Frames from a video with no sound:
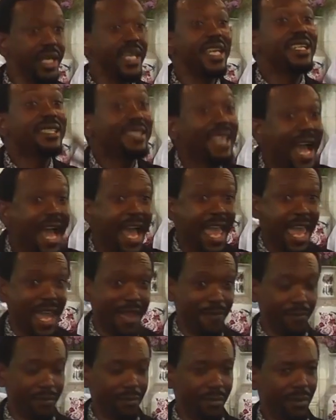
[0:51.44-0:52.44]
in their
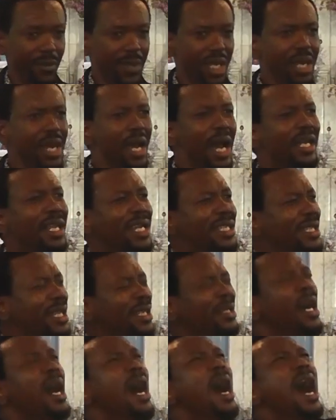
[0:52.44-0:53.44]
hand. And I
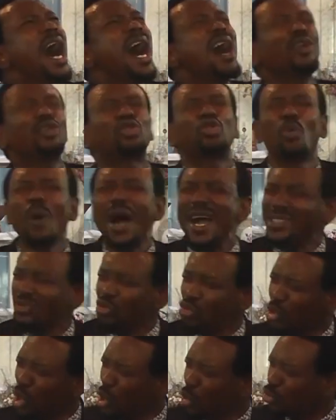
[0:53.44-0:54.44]
said, how do I
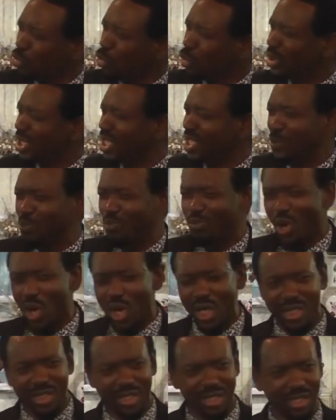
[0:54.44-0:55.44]
talk to these
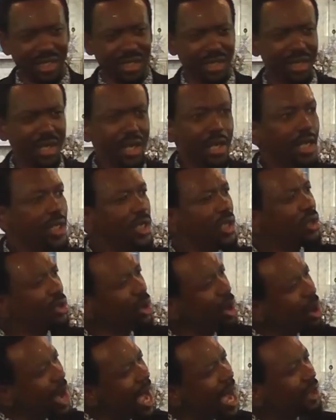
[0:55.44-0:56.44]
boys? You
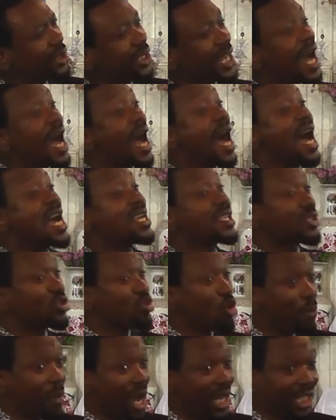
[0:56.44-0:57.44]
know how their eyes
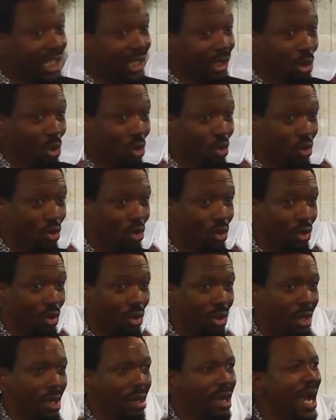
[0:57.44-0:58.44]
normally look.
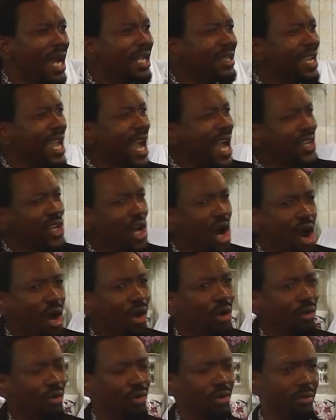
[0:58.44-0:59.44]
And they are
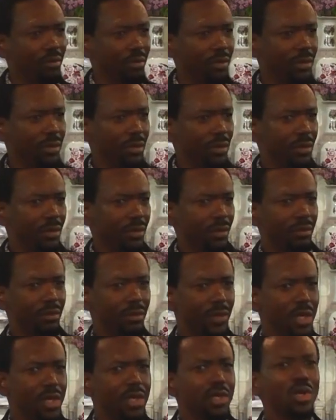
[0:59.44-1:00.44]
young.
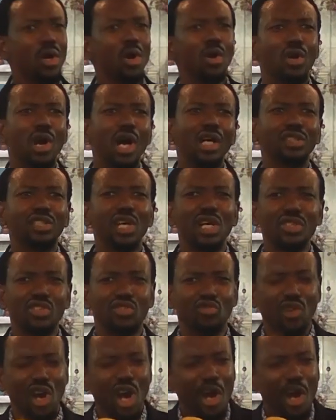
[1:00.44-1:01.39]
So God just